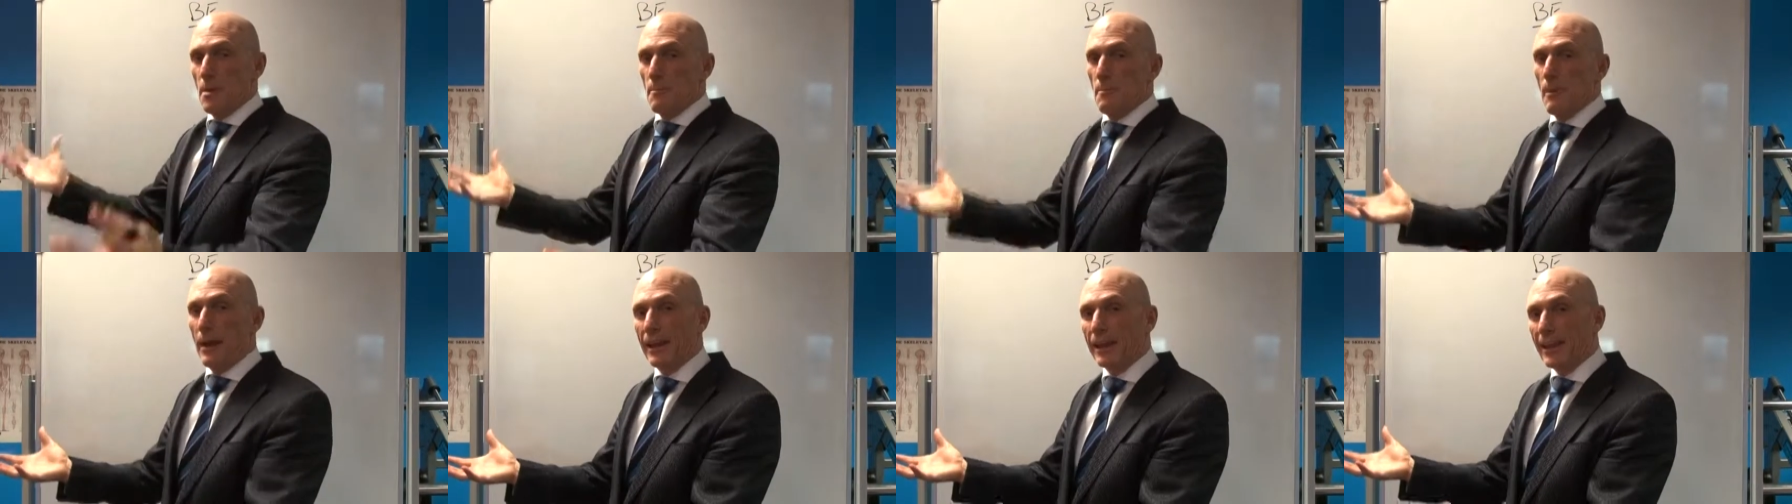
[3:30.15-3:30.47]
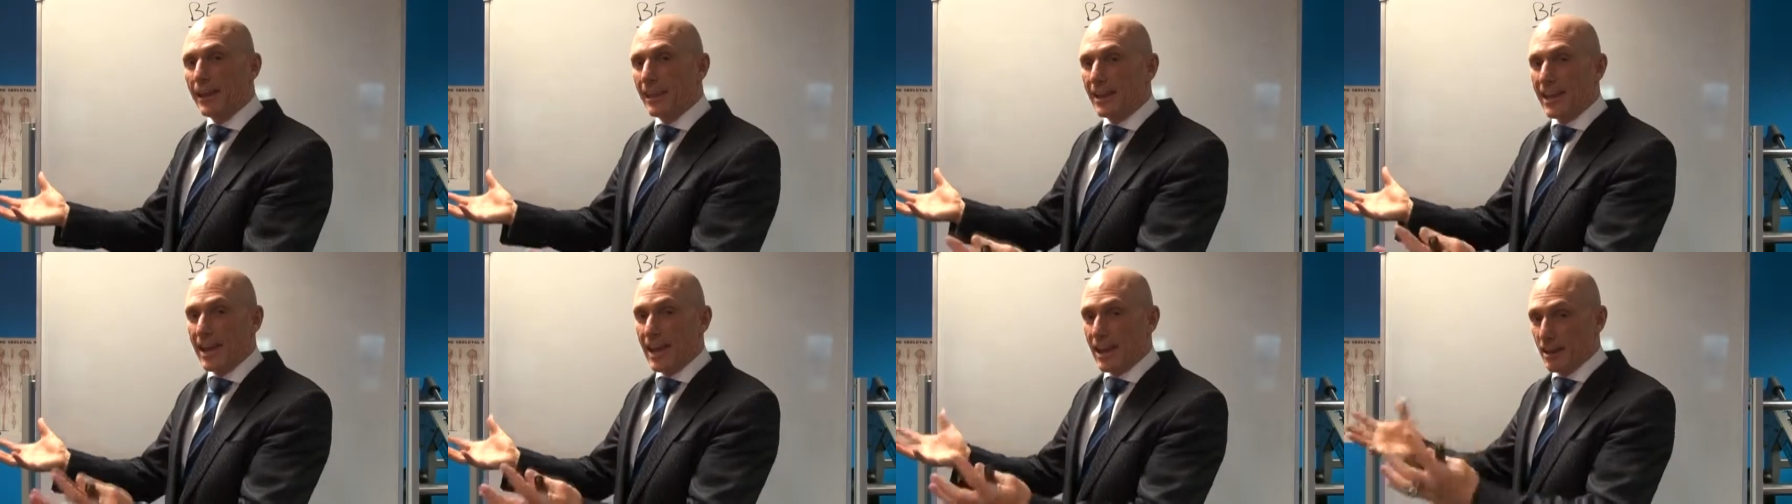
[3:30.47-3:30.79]

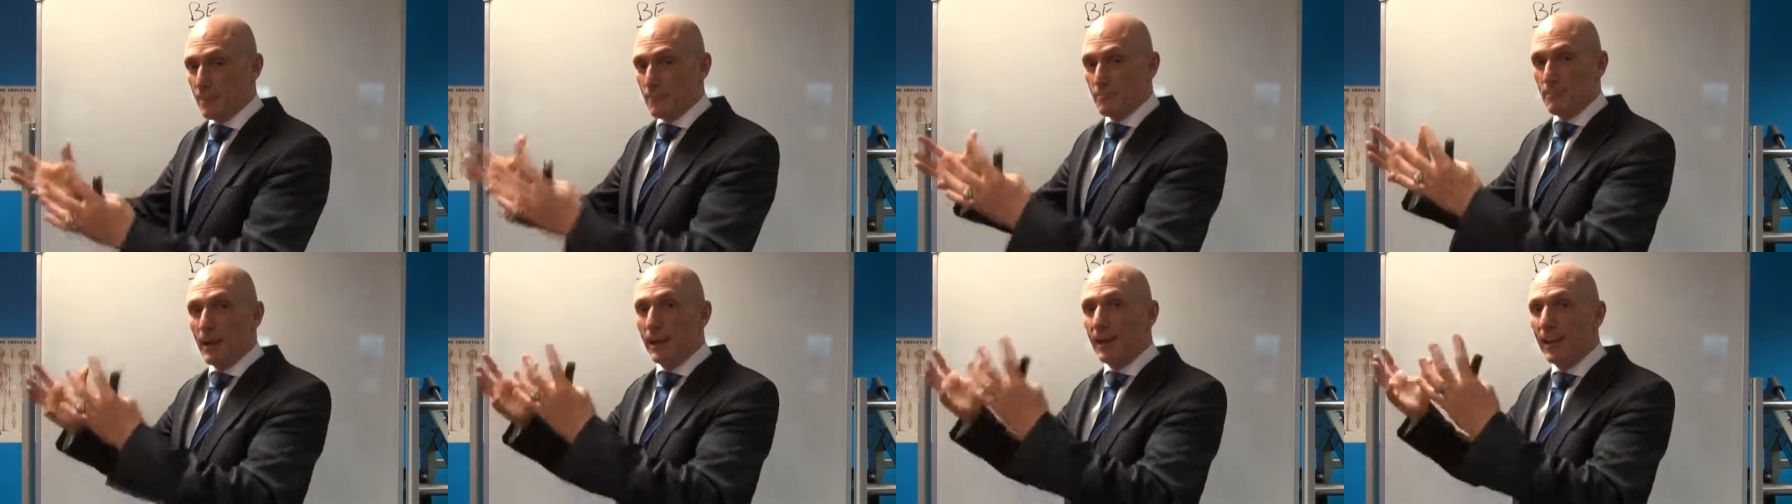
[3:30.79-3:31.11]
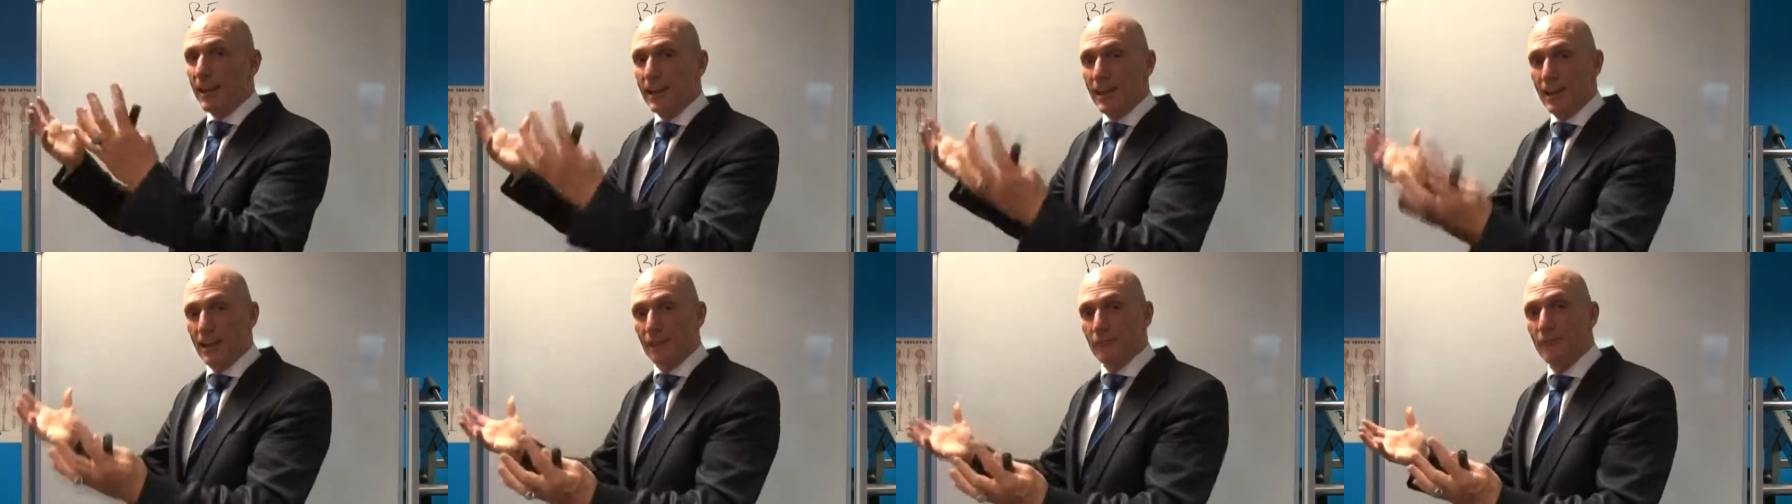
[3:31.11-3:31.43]
bank account, a
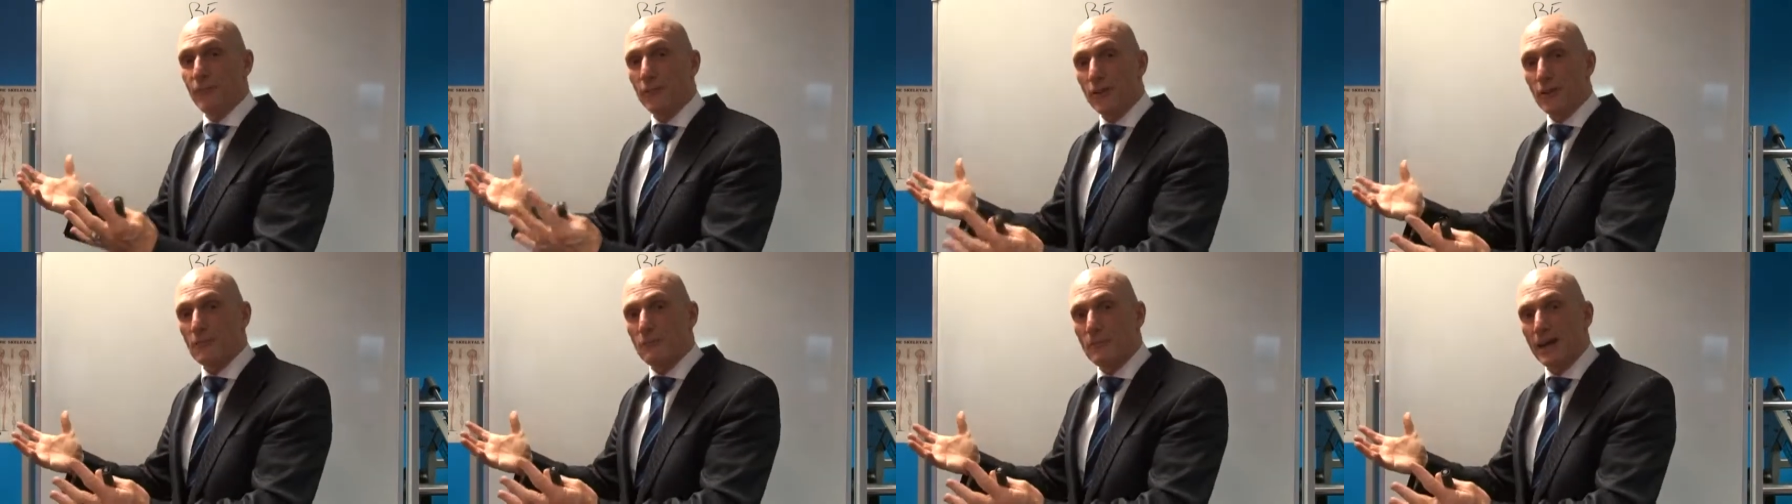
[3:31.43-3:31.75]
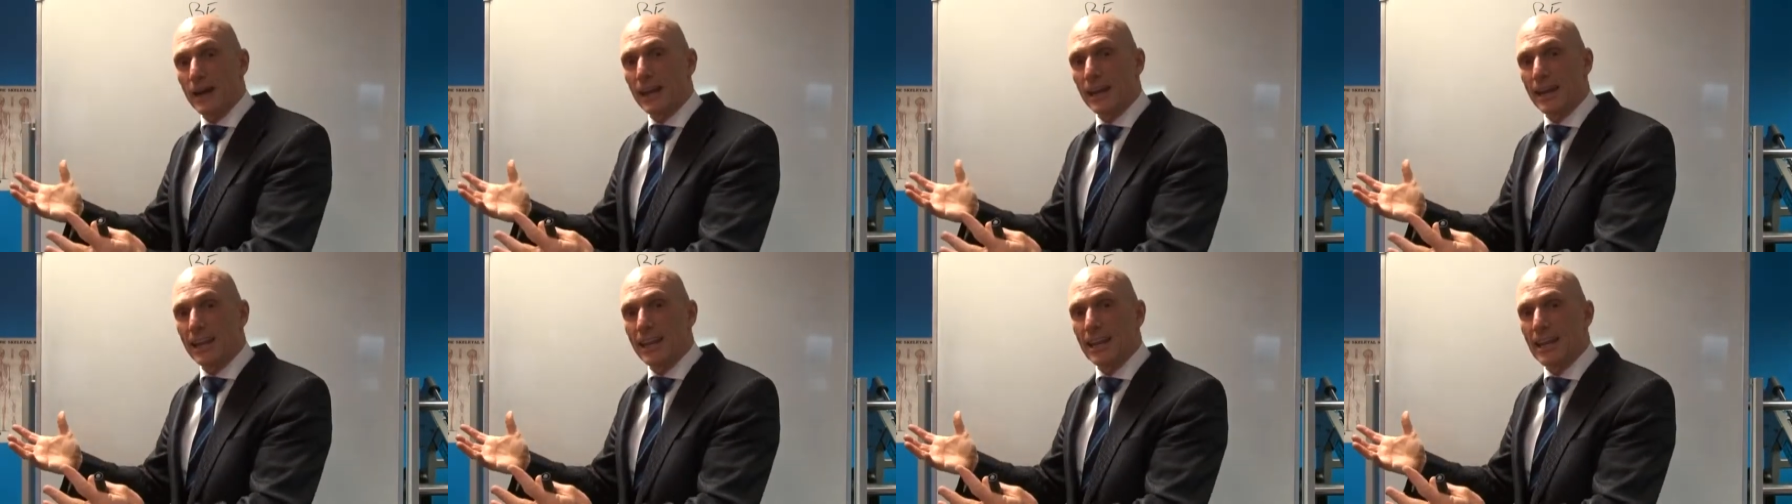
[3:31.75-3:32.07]
bank account full of
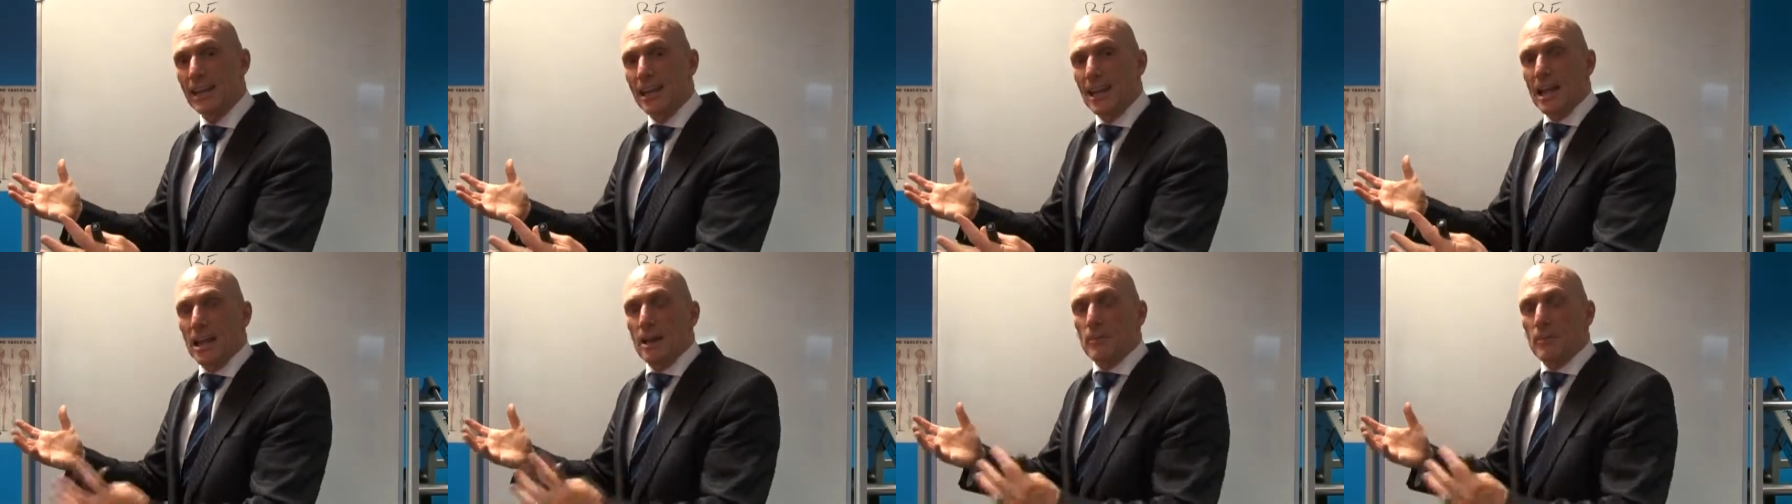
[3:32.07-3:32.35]
money,